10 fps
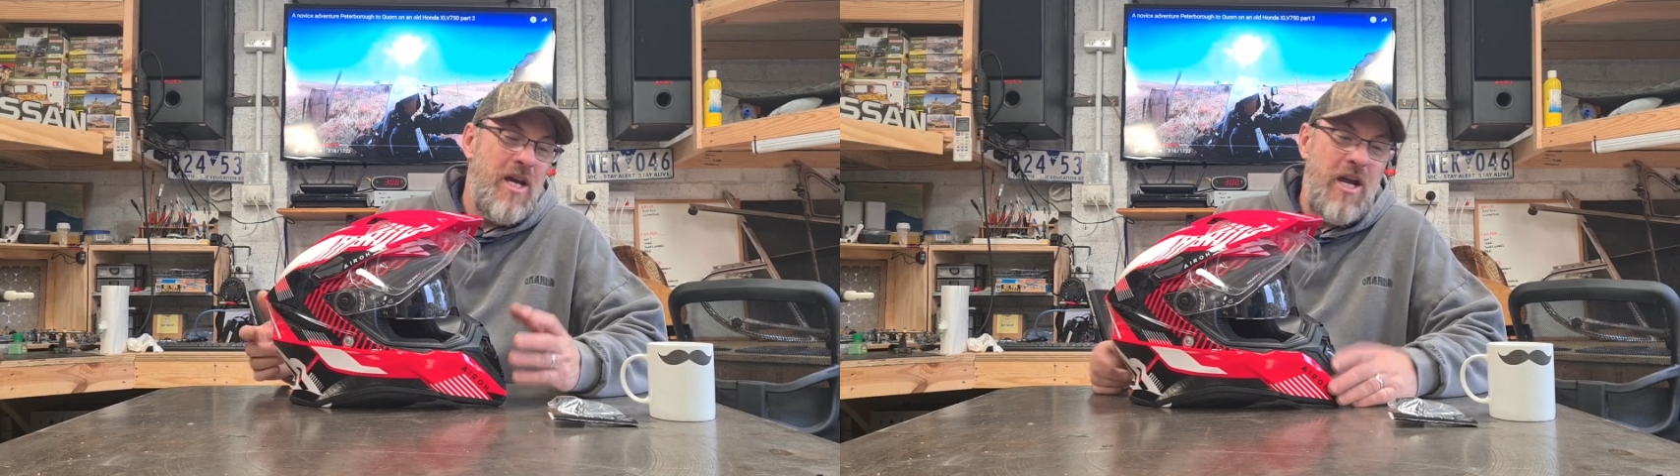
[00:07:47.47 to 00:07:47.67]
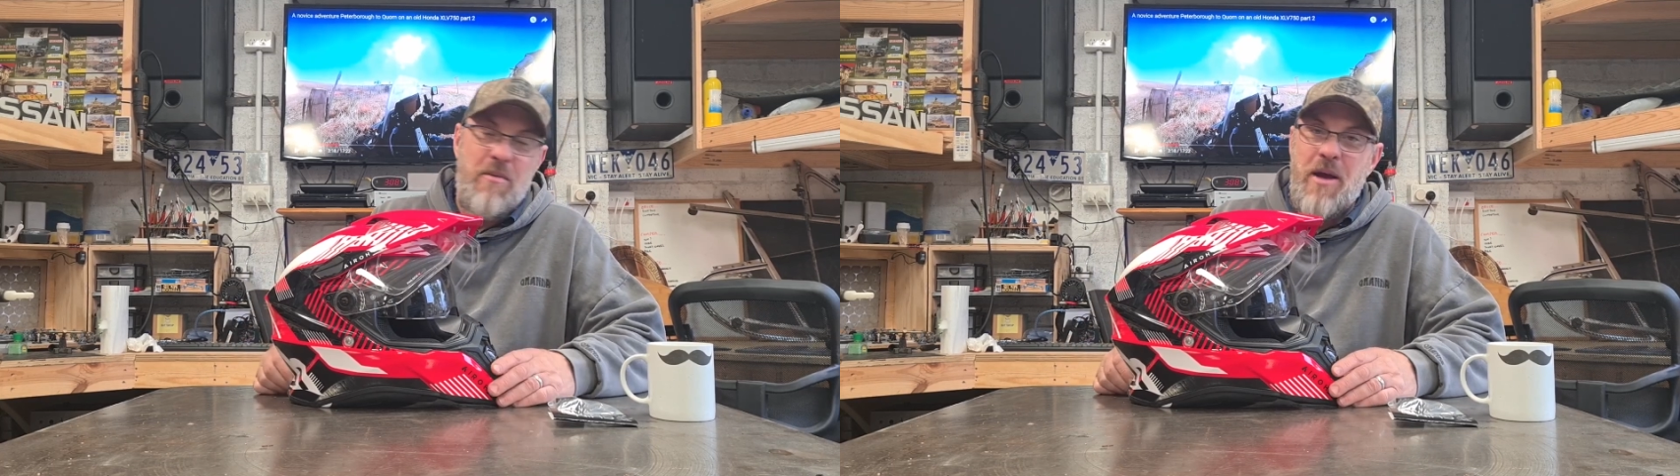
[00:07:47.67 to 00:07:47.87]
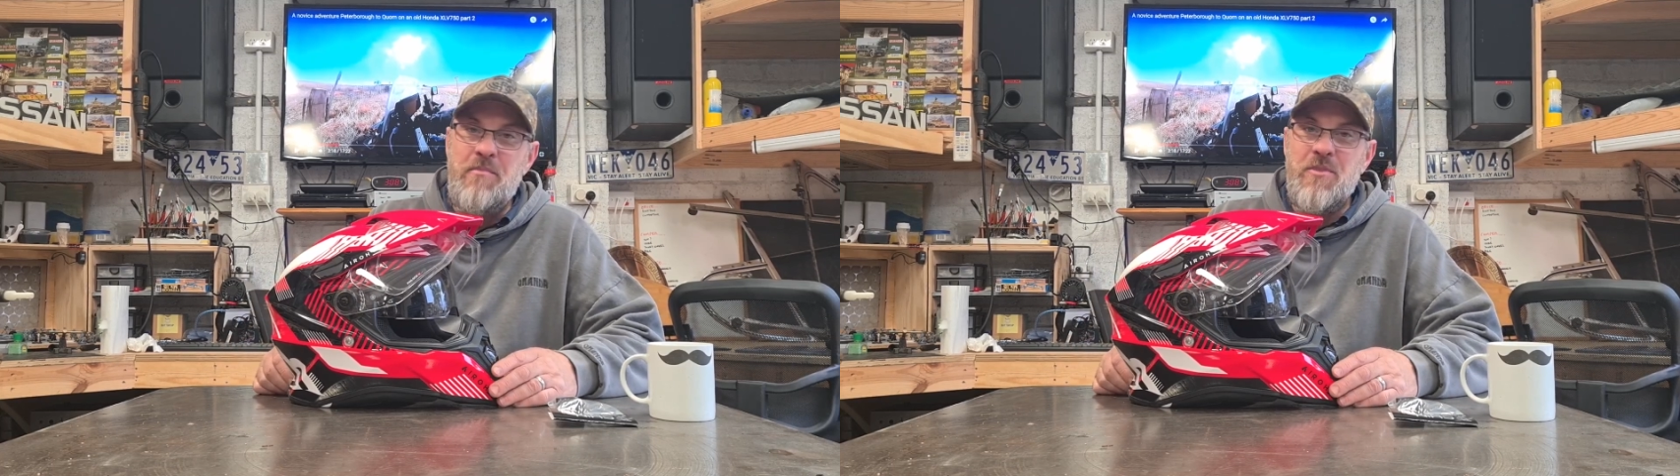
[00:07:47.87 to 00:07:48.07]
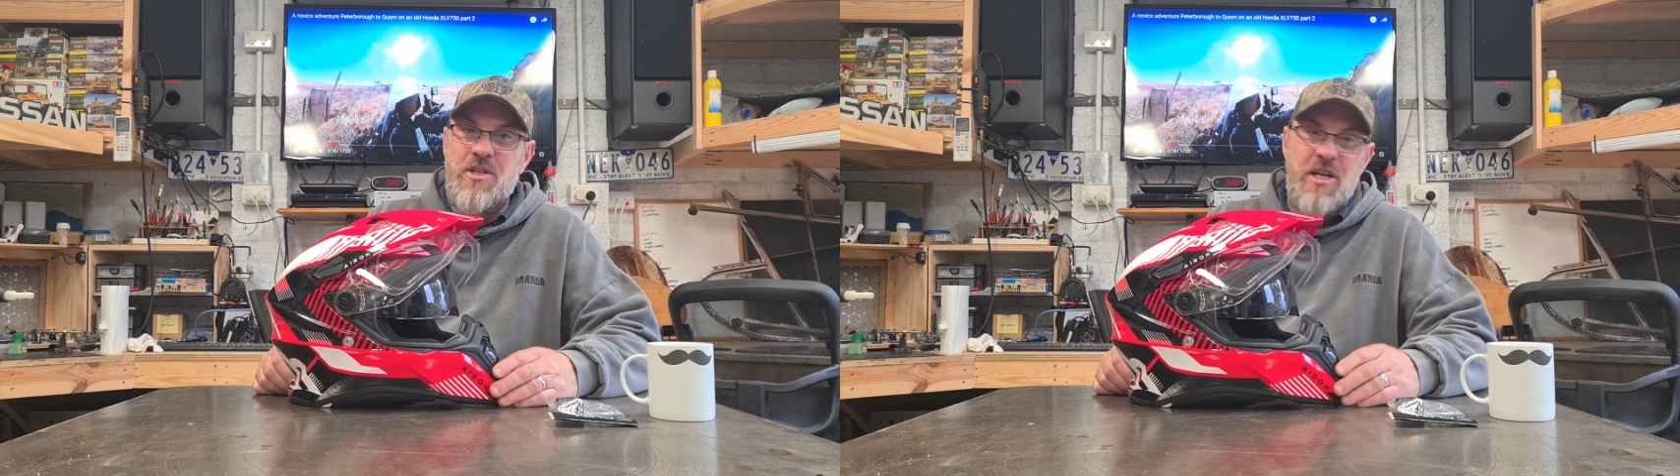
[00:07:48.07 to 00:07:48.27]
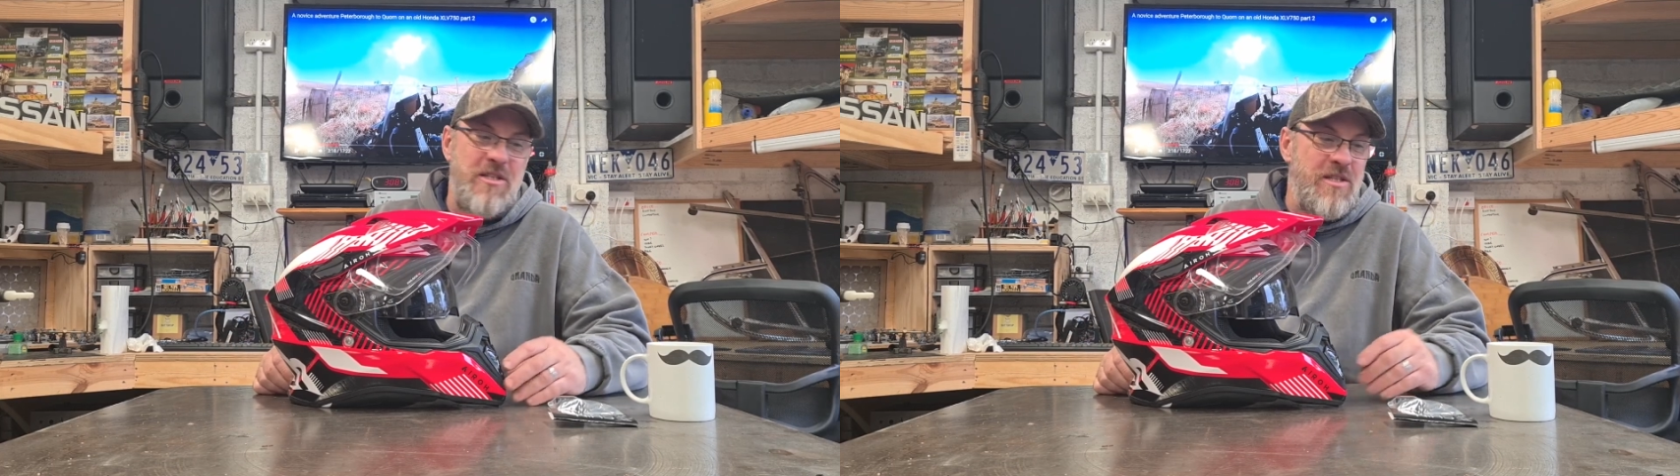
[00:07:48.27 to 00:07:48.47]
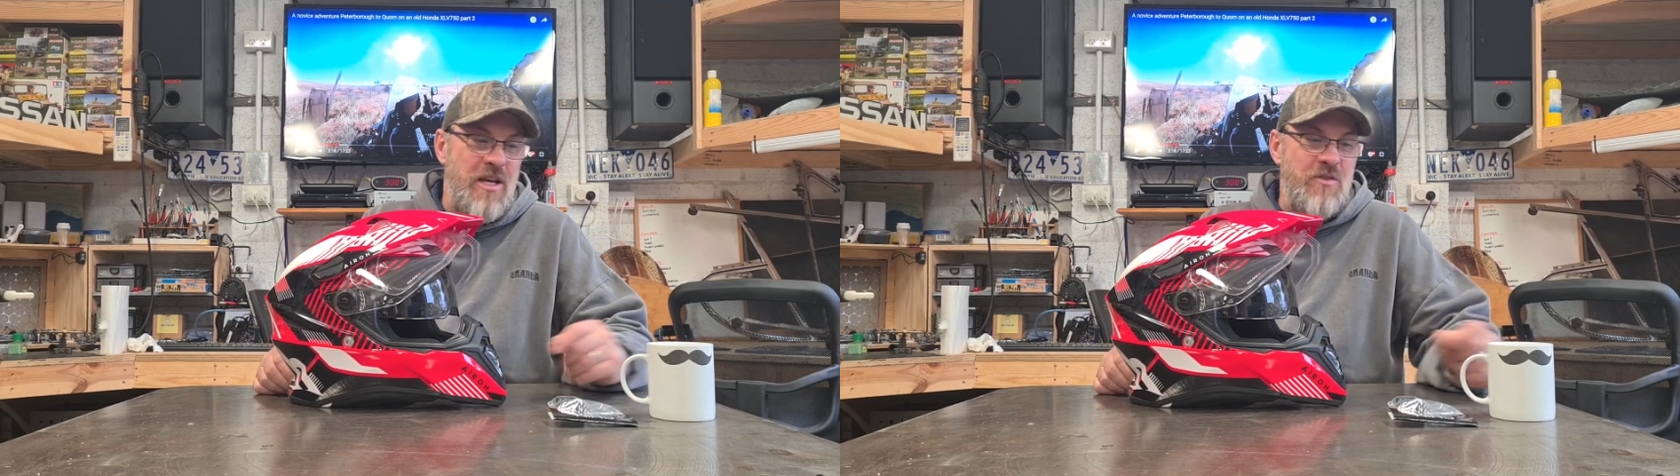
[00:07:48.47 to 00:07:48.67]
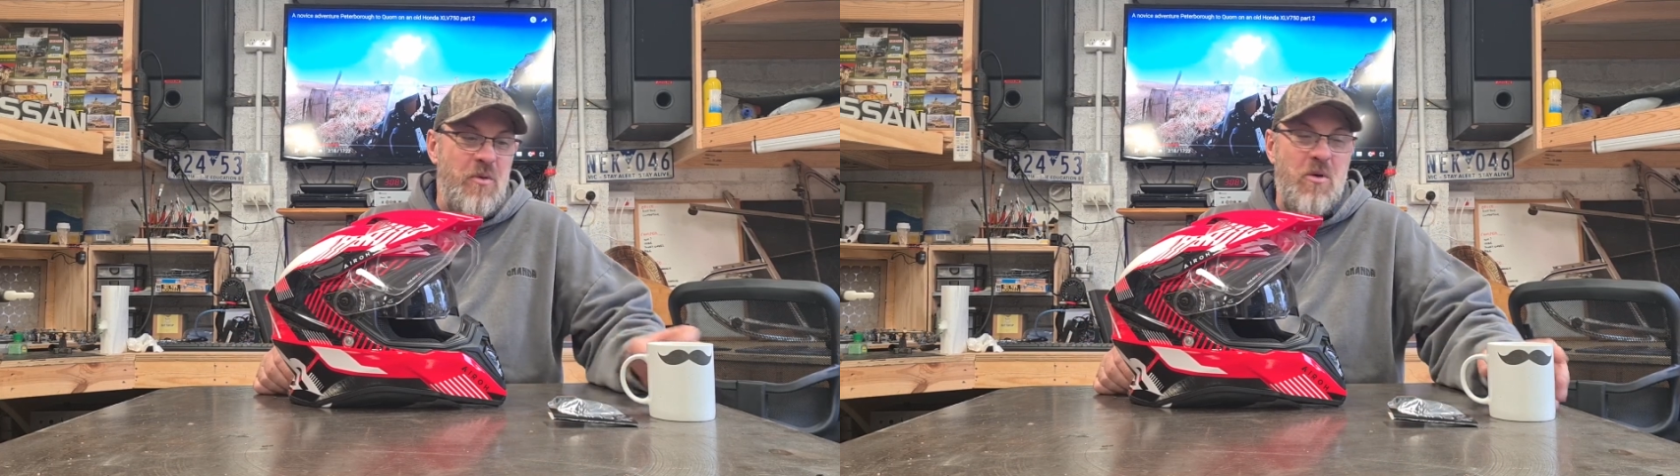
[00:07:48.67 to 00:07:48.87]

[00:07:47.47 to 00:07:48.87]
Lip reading: Anyway, cheers. Thanks for